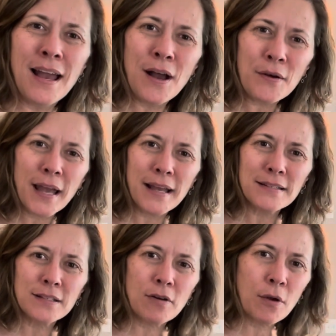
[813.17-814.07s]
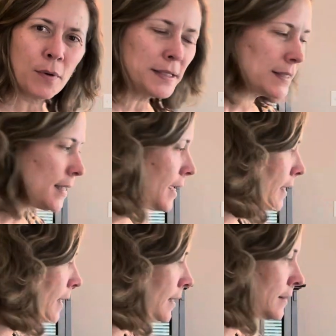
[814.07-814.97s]
Okay, so I went
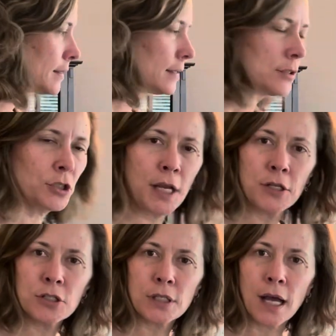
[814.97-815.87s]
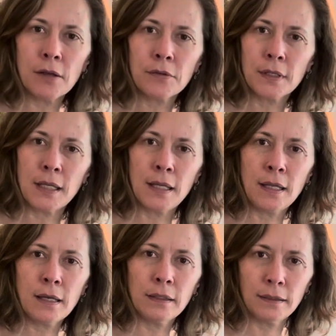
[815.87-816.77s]
ahead and changed out
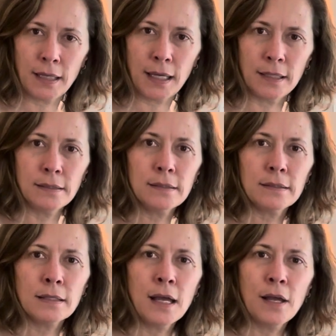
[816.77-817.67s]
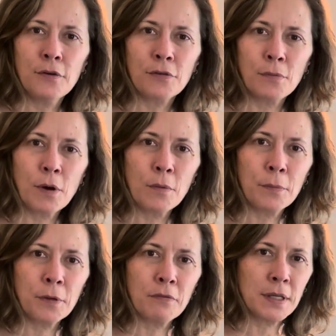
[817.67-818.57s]
the linens from what
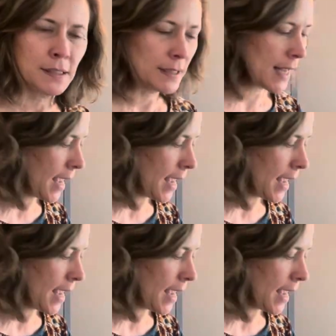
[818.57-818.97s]
we previously